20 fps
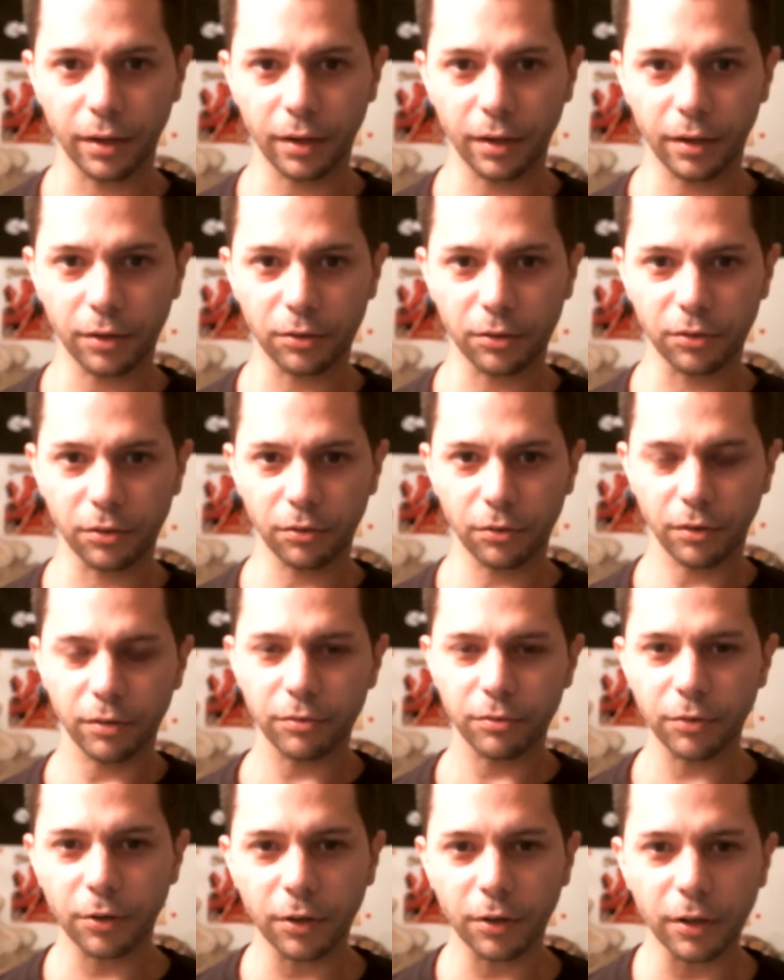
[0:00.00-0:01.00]
and it should
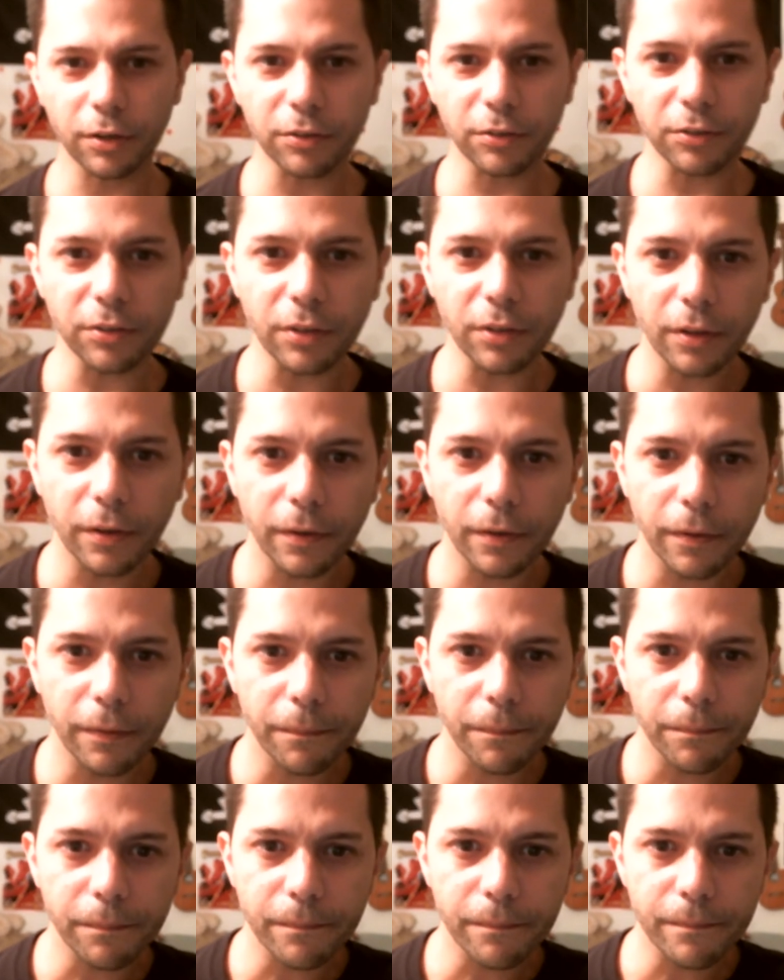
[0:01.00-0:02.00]
refocus.
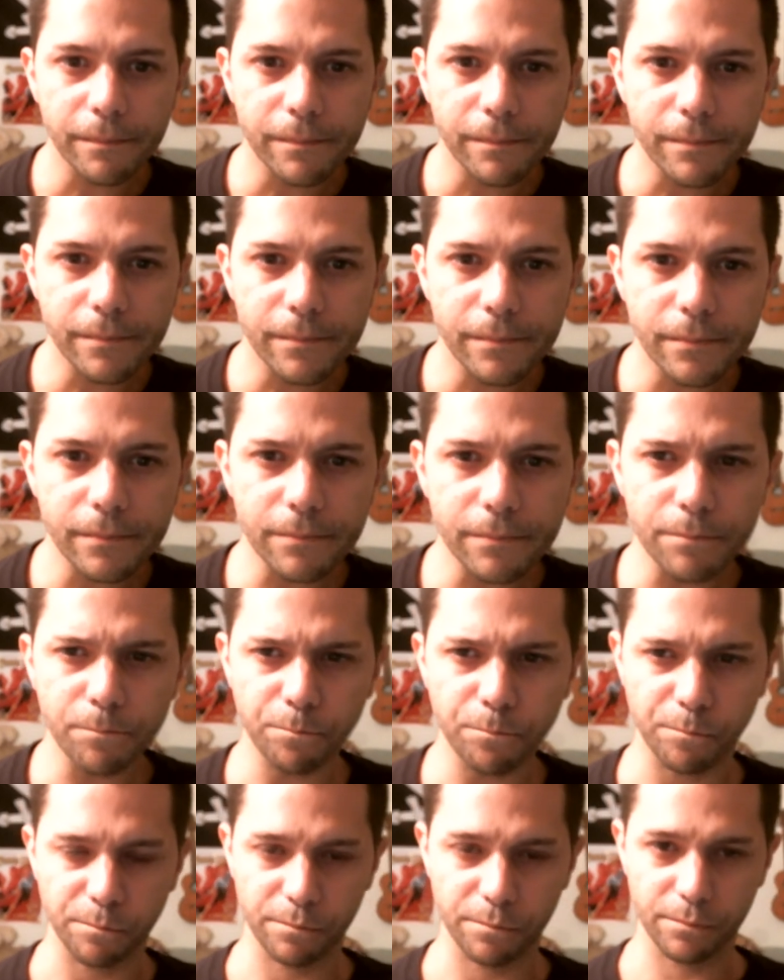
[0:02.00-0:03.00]

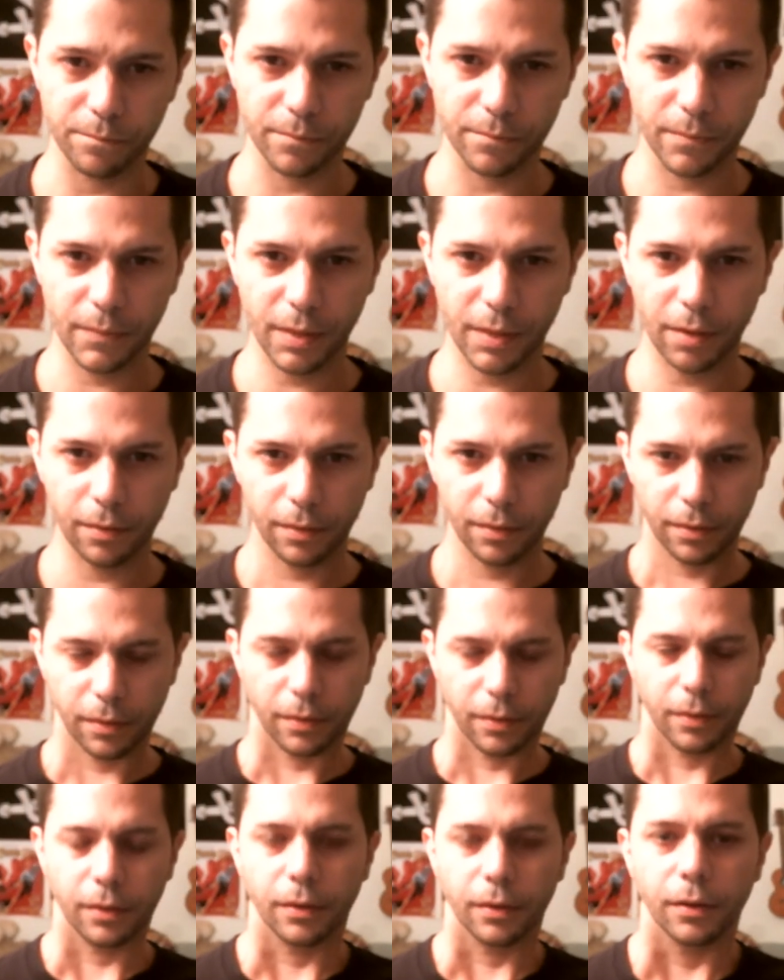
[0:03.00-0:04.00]
Hmm.
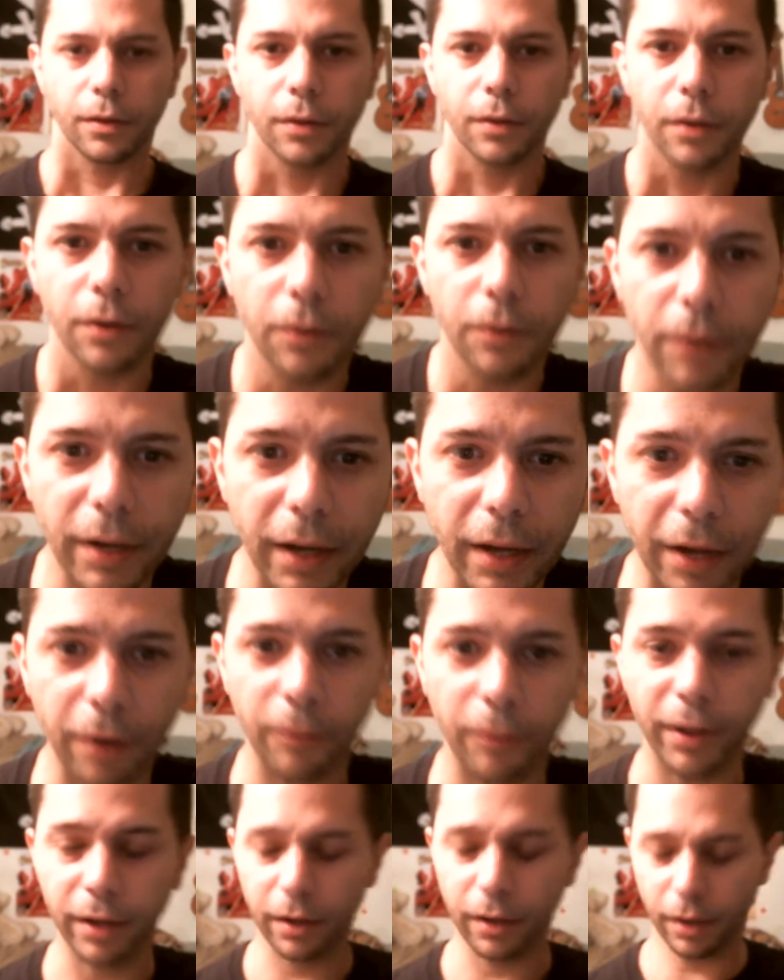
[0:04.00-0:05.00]
Well,
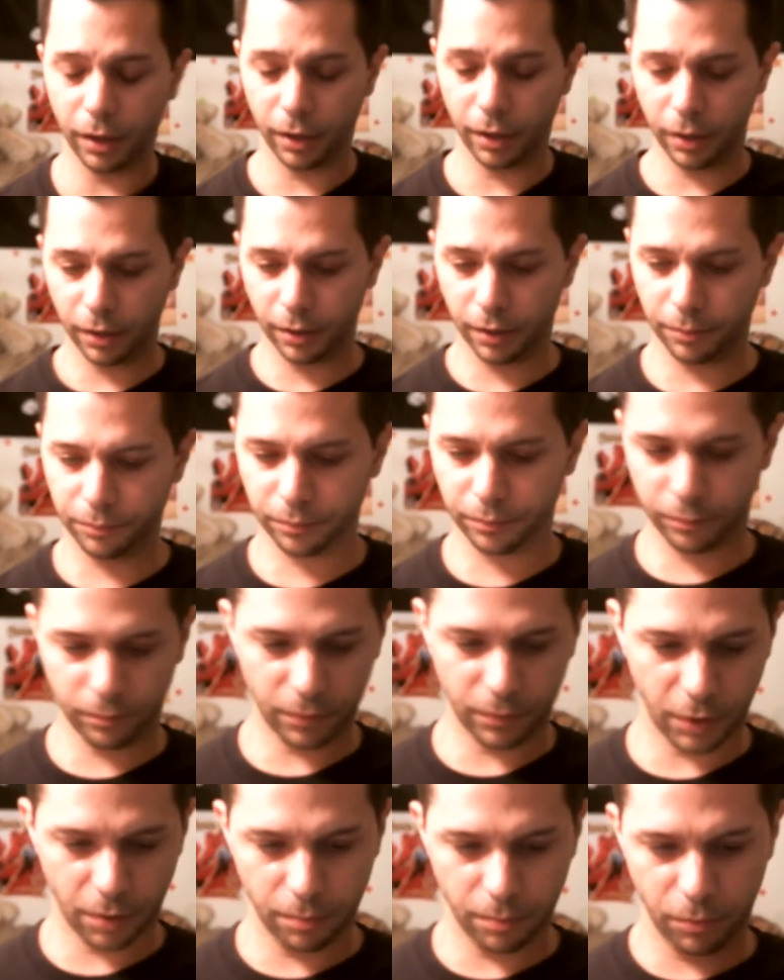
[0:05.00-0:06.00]
anyway, um,
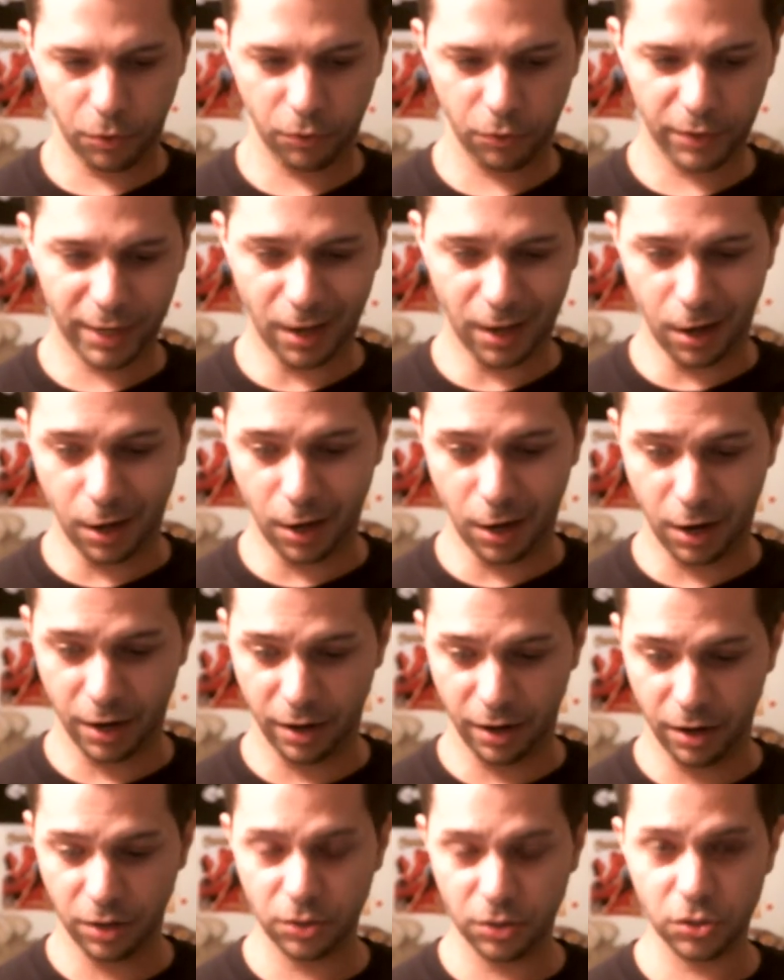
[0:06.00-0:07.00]
moving
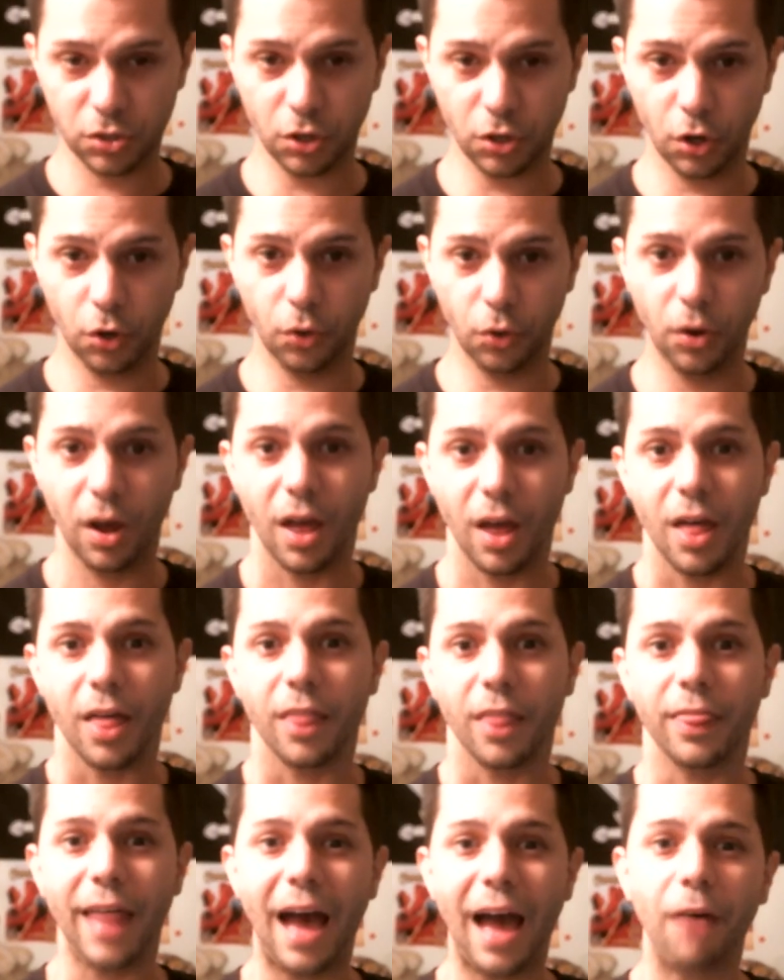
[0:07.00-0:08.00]
on. So
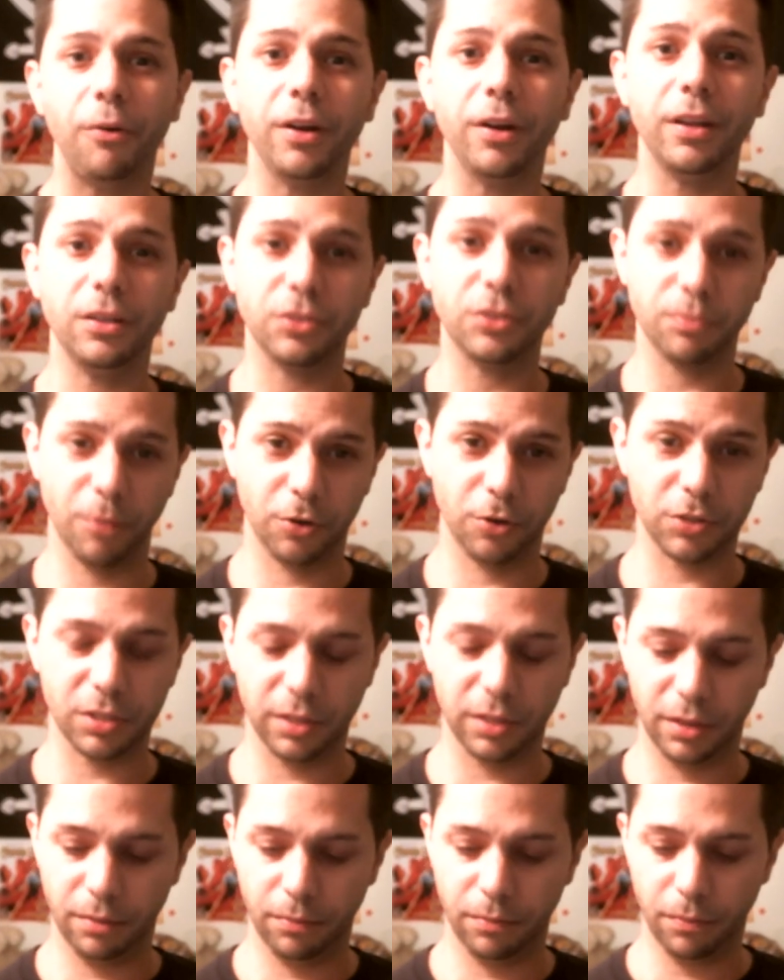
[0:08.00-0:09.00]
that one is
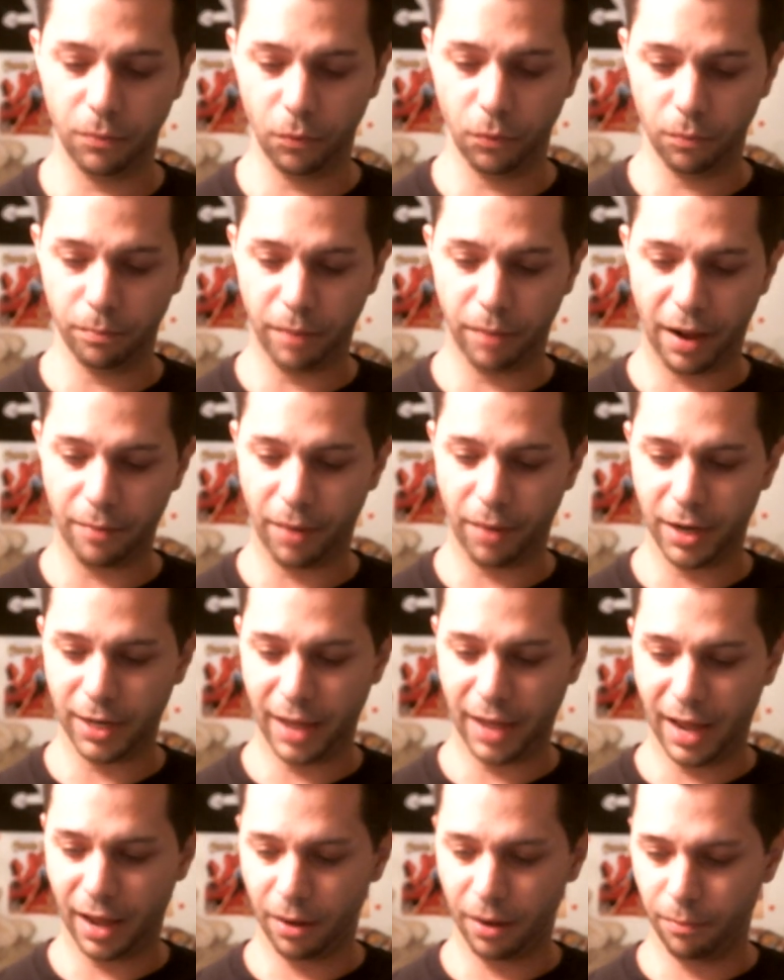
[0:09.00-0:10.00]
mostly by my
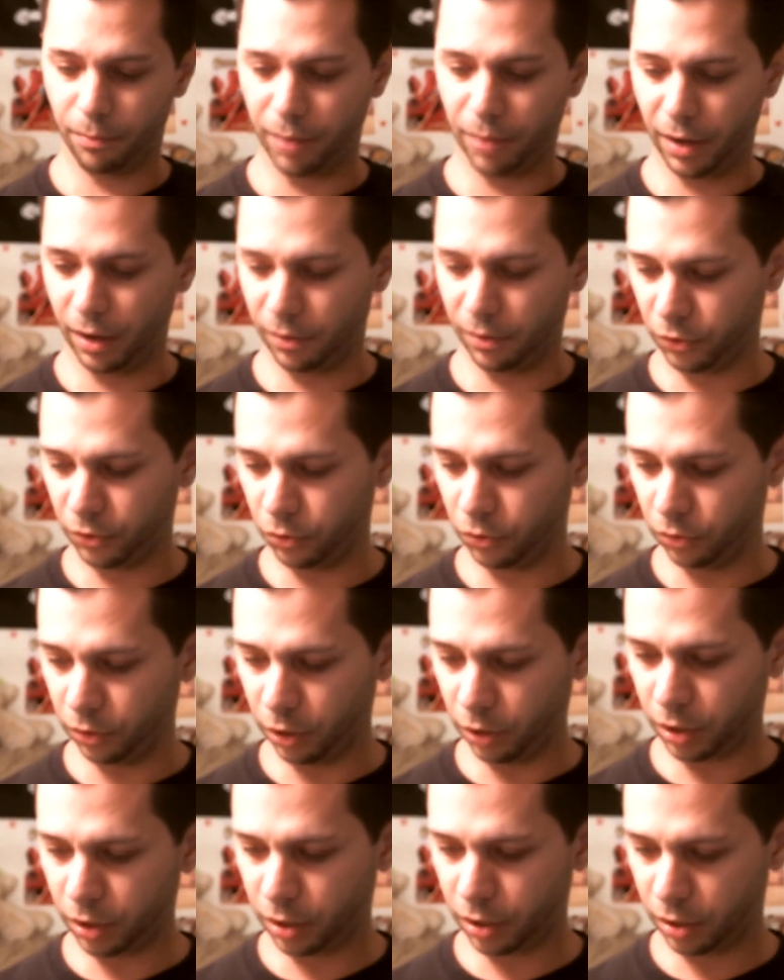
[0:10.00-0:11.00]
dad, but if you
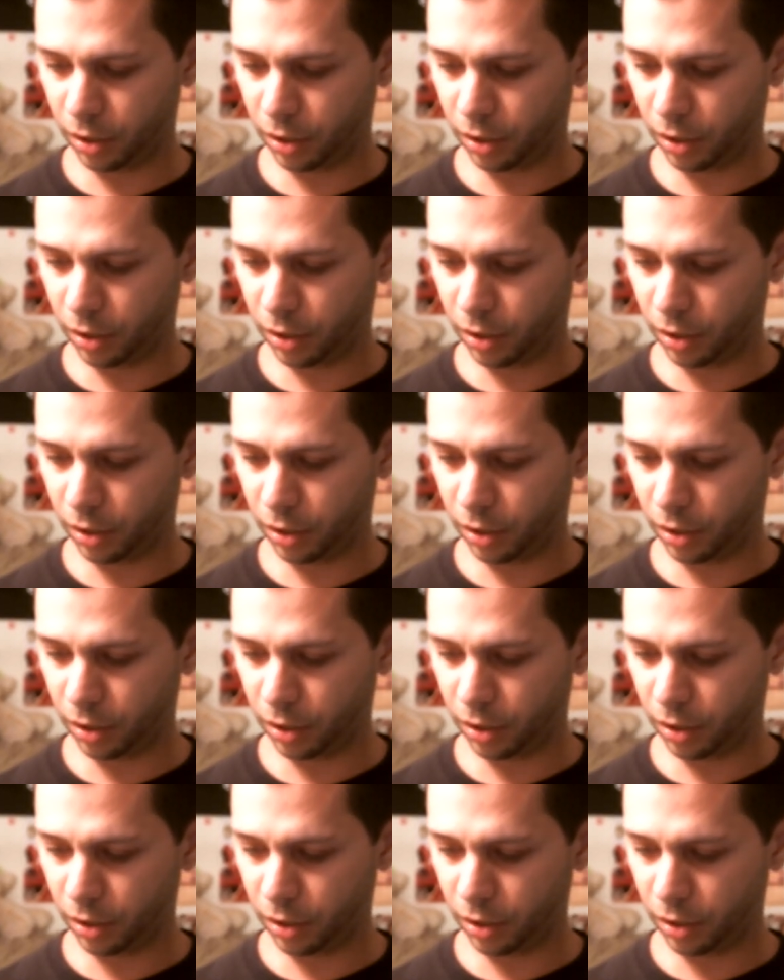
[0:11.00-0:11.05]
look,